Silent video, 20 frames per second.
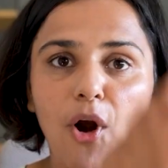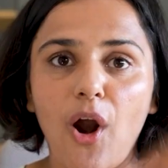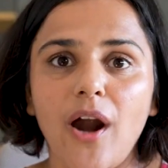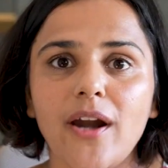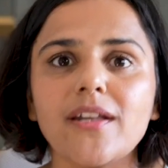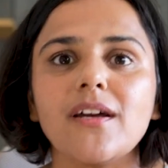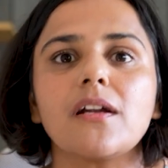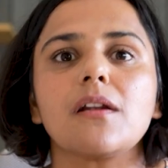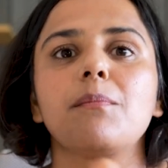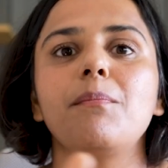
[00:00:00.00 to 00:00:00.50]

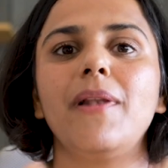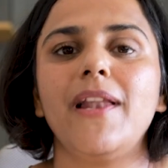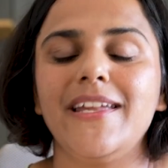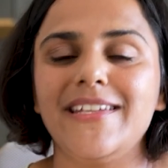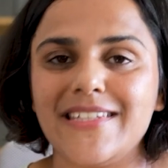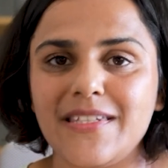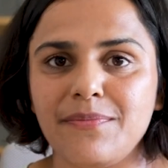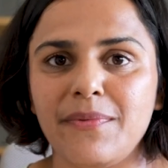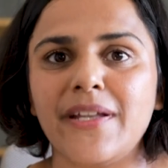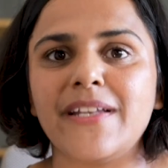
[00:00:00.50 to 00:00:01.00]
product
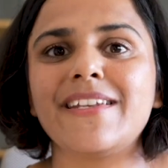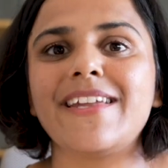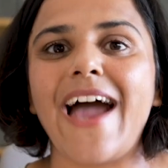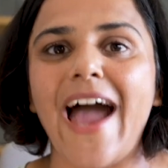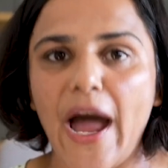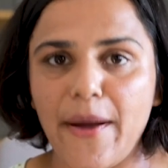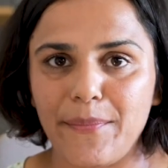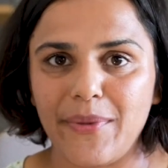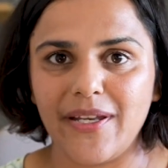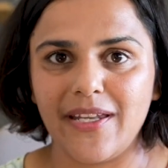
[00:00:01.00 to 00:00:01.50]
placement
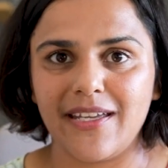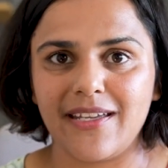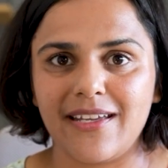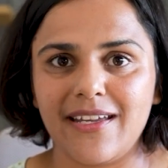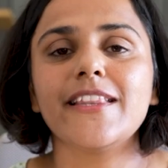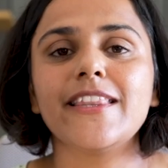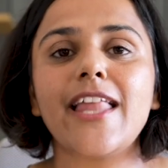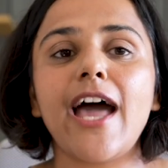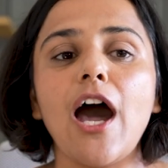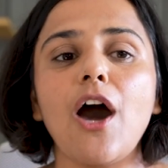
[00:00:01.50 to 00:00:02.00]
happening.
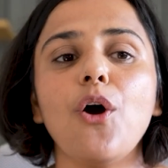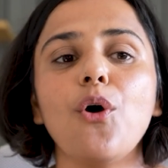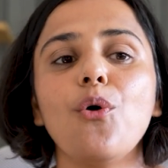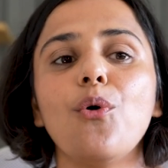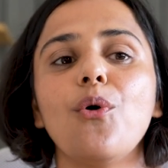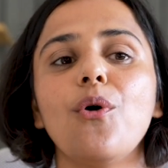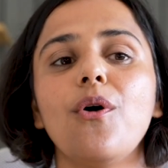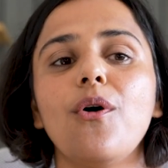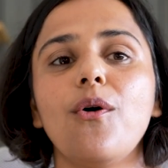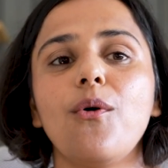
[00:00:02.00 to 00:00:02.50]

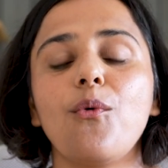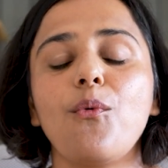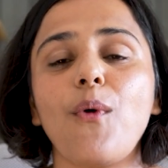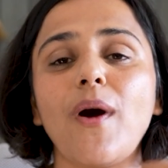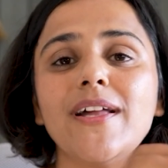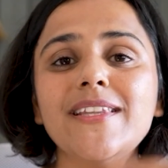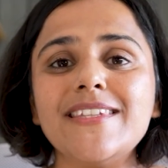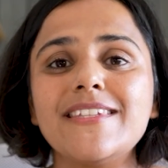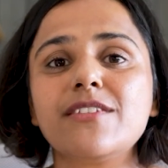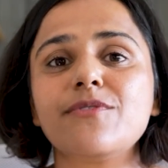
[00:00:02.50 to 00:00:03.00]
Now,
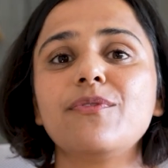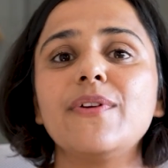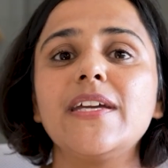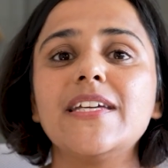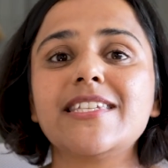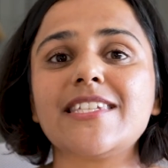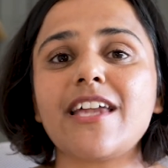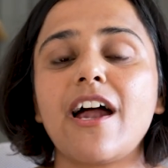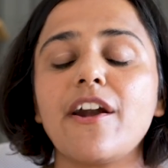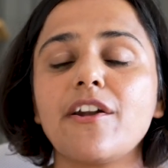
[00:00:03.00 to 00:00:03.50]
once we
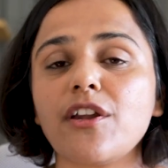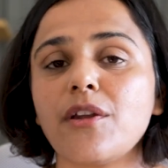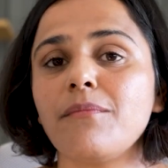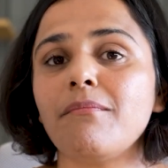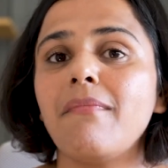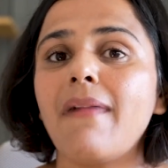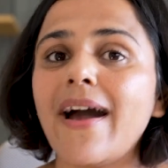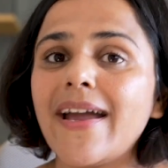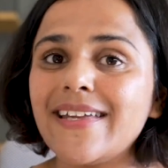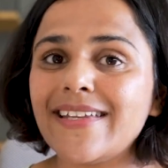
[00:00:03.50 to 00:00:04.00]
started
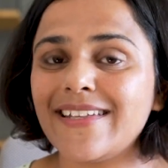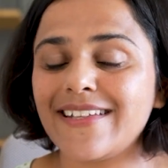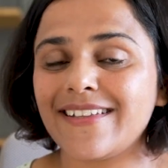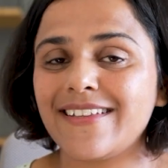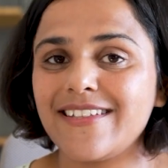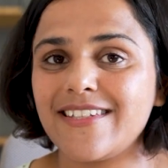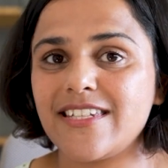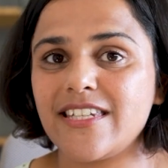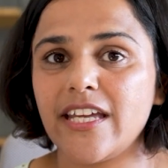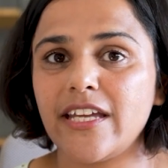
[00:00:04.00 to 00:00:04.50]
mining
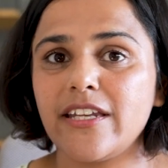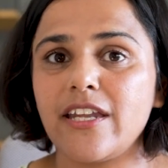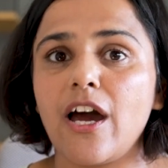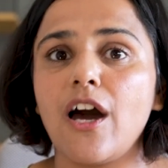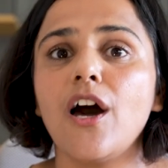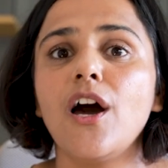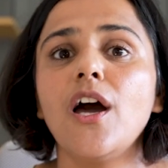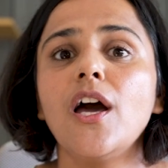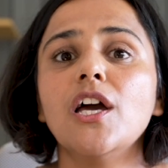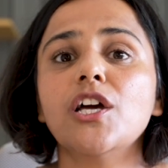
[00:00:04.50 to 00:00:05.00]
this
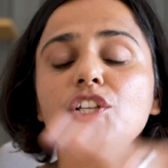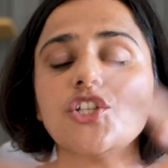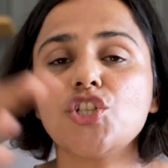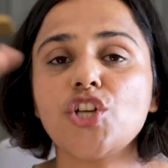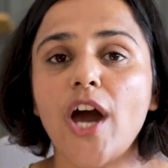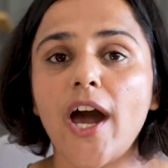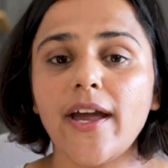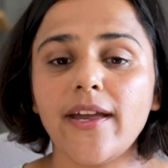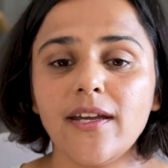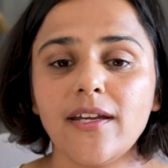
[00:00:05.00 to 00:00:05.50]
data,
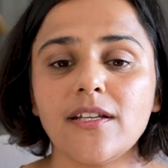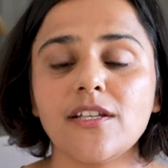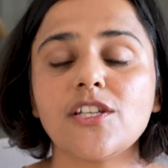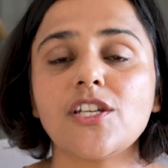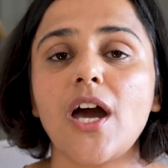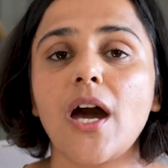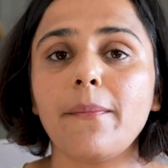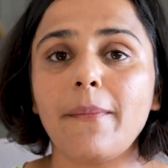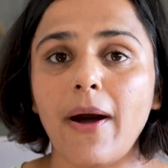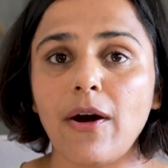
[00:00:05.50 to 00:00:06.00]

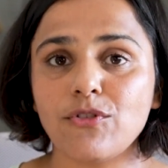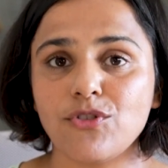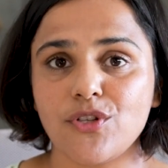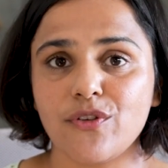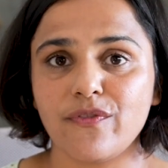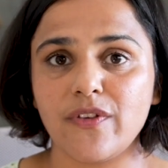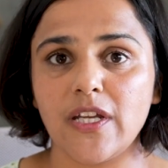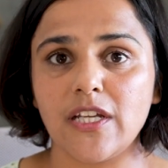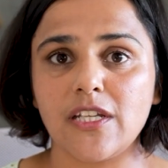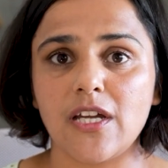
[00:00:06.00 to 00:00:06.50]
giant amounts
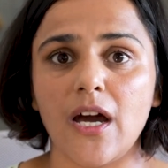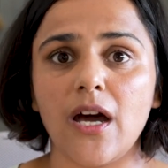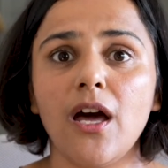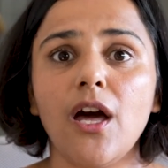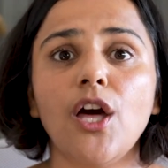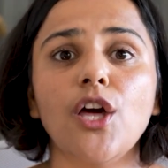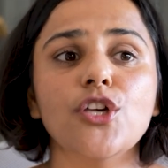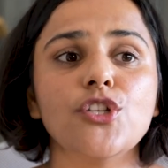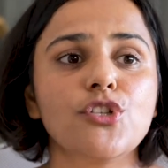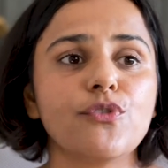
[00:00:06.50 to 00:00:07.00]
of data.
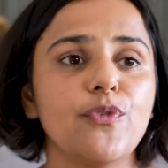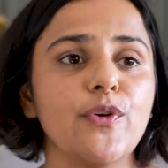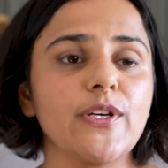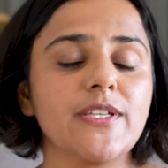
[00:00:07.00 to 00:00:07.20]
So, for